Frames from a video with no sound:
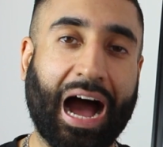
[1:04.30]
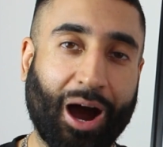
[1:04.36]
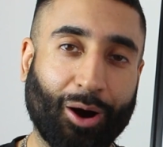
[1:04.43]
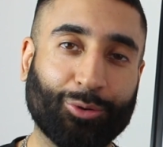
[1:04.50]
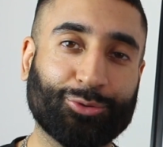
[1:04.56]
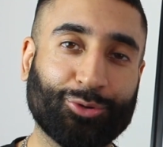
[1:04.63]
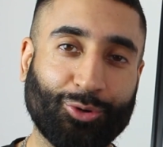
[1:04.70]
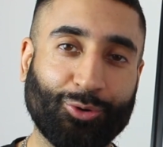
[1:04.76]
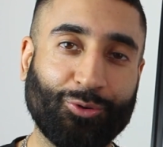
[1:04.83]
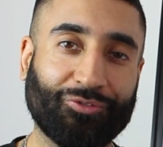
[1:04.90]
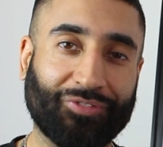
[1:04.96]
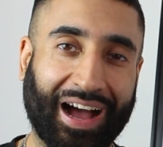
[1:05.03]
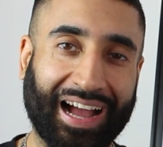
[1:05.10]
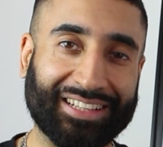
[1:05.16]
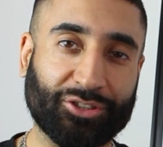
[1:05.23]
how to
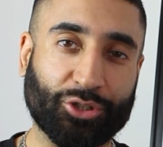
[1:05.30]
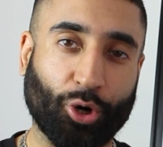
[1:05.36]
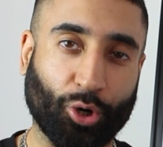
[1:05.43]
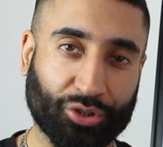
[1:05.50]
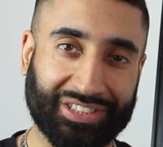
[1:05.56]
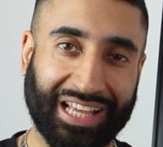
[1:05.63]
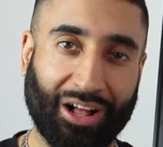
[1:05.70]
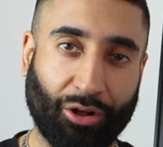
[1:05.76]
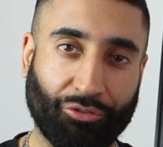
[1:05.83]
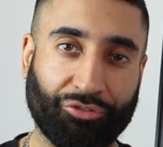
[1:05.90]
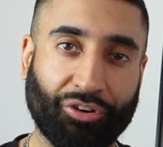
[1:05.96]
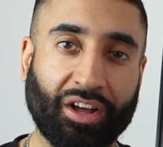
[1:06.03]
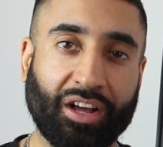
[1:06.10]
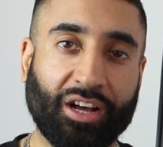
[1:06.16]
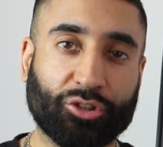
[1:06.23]
find yourself.
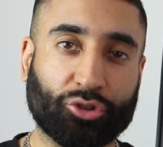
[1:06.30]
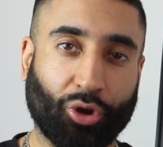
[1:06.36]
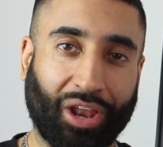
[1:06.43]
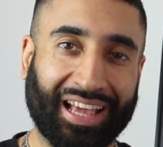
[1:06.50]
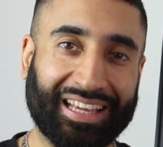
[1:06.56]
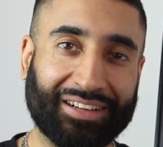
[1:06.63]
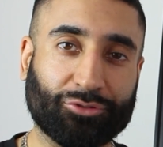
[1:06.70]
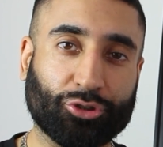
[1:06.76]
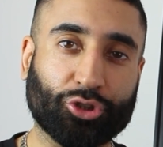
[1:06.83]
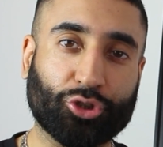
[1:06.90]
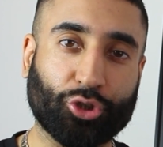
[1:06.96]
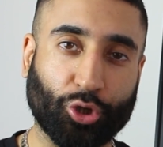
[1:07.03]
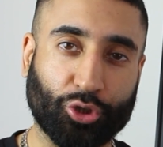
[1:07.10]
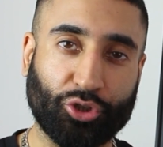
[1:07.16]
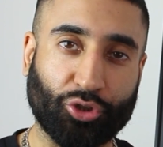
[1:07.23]
So like I've just
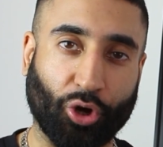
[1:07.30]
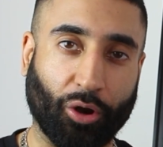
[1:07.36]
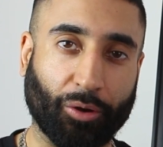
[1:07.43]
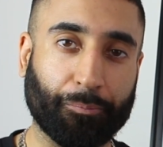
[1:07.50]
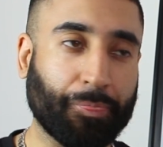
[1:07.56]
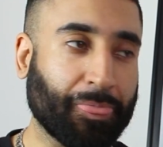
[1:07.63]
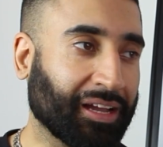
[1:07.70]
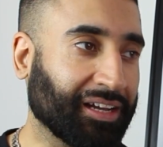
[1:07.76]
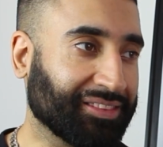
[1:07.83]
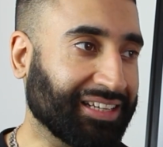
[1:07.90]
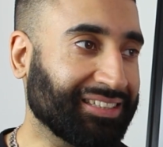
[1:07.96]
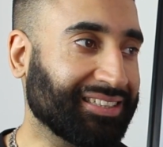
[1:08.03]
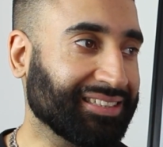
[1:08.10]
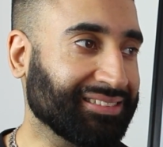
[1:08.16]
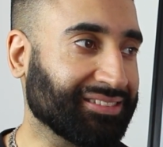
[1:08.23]
touched on,
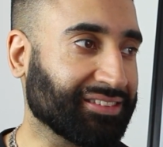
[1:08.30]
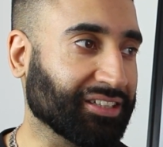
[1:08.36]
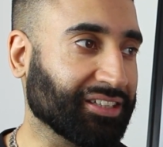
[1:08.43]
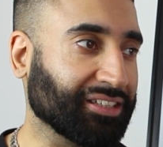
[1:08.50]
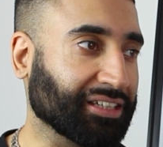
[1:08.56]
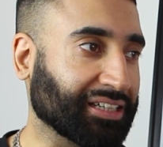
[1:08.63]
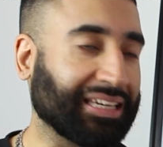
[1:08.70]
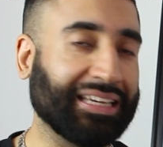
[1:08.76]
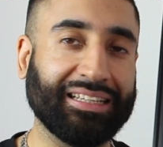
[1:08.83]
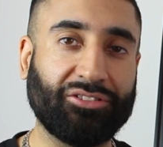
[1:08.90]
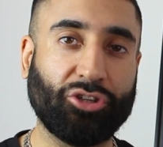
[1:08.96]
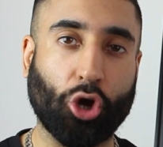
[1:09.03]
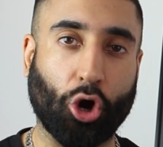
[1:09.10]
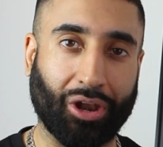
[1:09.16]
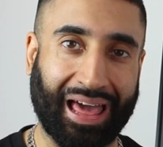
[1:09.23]
this is the key
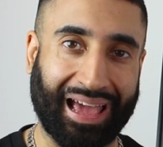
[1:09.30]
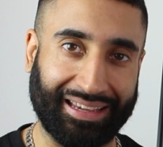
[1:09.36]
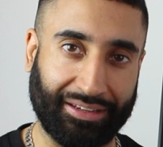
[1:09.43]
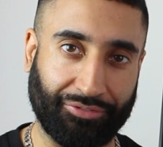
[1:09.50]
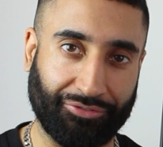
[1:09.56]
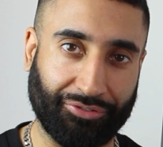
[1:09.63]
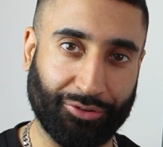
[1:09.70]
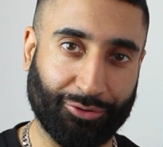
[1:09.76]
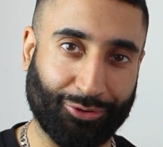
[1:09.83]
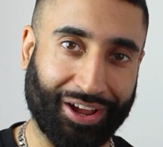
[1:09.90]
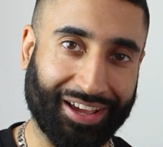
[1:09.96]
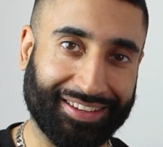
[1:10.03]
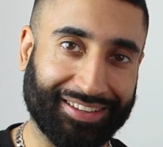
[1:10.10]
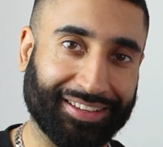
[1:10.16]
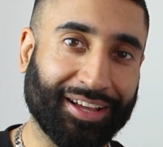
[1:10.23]
to your life,
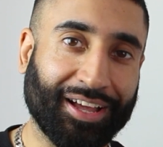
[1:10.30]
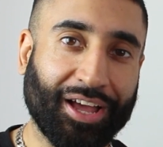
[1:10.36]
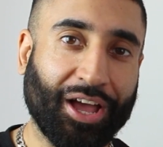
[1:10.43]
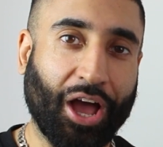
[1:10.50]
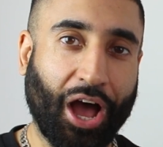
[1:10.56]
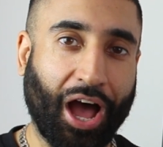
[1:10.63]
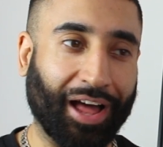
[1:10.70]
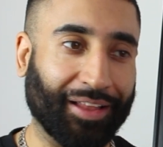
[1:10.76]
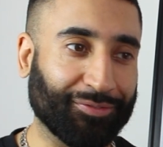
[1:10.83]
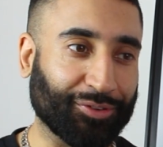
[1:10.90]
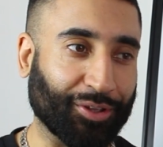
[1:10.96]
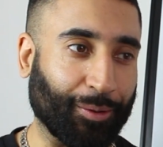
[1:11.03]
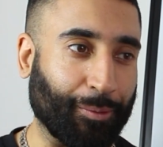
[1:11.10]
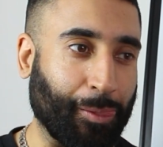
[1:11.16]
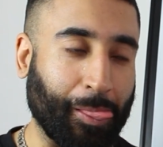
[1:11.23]
right?
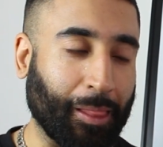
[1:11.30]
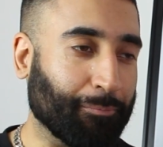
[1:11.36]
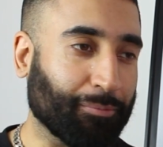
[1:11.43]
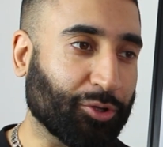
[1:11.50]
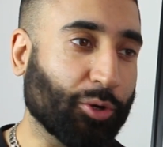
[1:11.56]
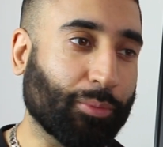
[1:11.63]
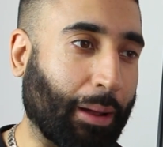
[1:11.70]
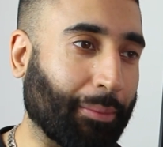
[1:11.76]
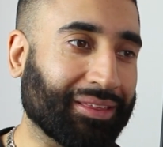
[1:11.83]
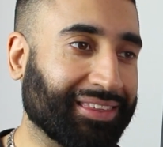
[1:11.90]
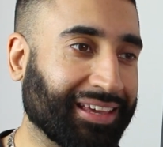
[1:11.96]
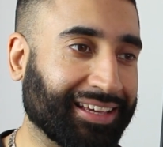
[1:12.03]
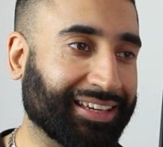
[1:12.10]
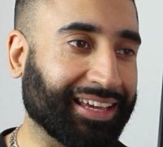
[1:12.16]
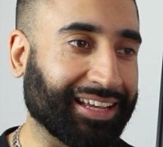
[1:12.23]
And you might be
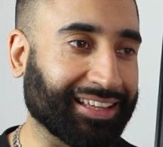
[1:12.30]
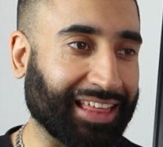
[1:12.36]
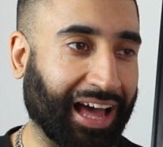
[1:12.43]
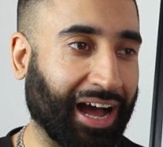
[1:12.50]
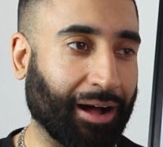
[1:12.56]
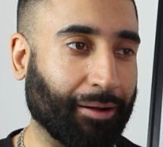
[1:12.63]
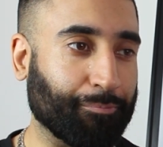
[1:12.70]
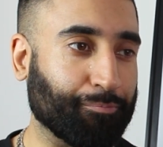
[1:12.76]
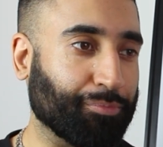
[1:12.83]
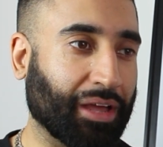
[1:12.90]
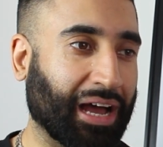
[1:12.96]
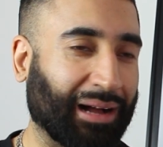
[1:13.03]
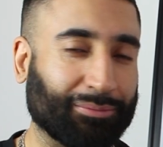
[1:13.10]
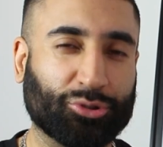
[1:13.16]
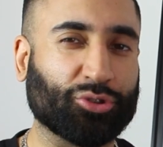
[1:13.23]
thinking that
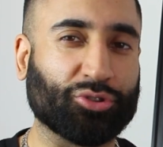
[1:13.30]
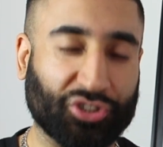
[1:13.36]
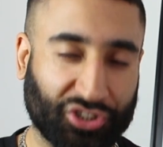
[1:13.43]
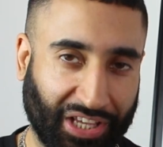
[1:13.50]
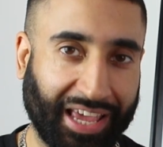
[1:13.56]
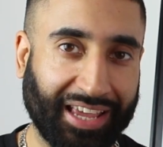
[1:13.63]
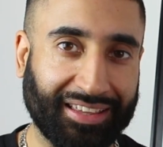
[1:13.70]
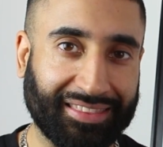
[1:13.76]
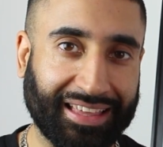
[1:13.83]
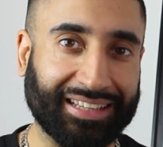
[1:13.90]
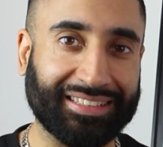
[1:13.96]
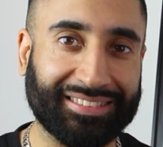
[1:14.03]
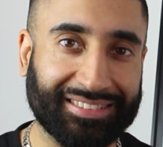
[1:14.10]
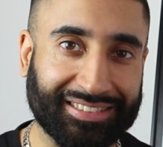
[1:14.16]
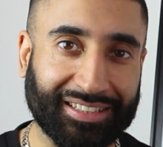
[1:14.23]
I'm just saying
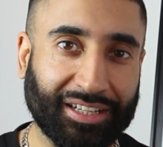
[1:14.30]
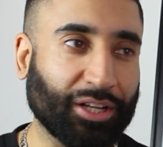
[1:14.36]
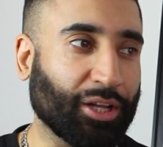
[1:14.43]
this,